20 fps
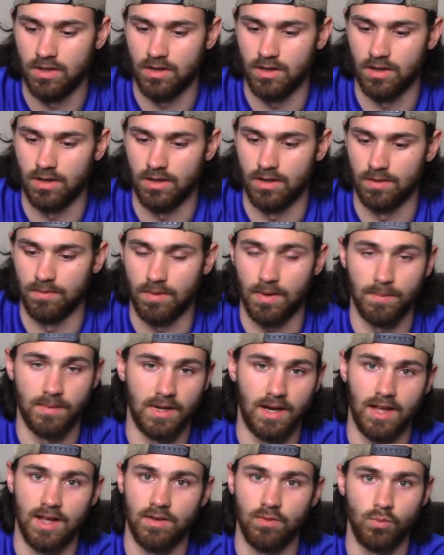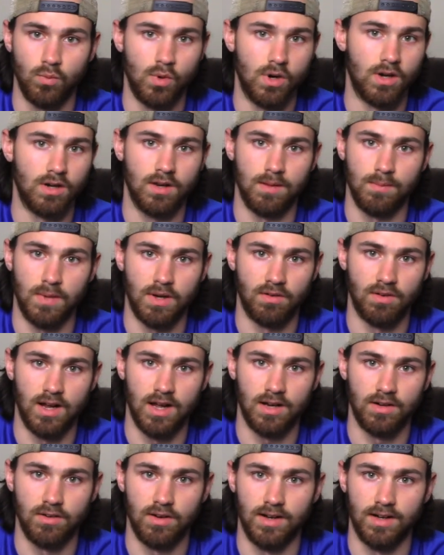I have one on my
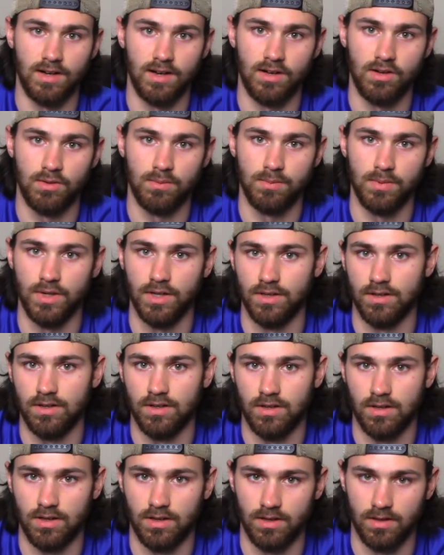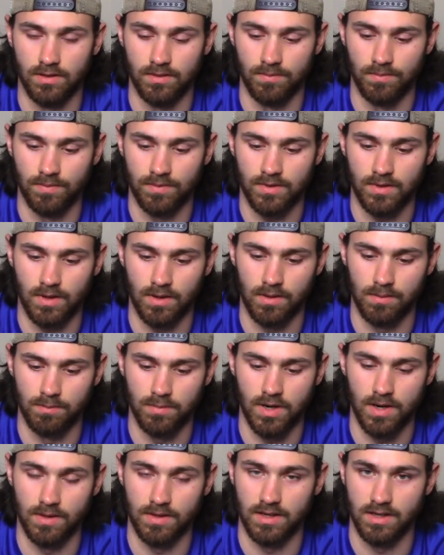rod right now, but I'm
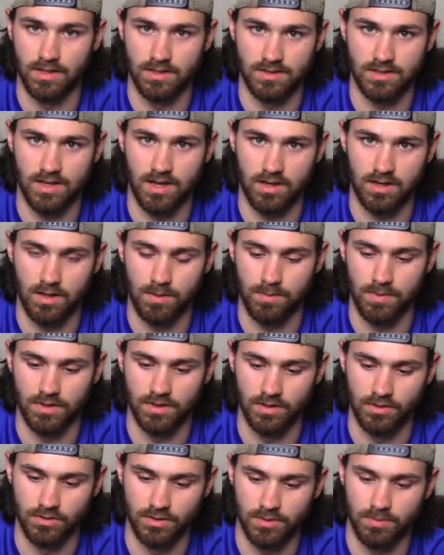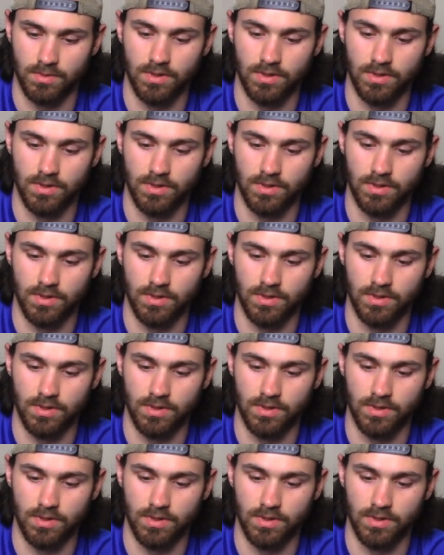probably gonna stock up on those.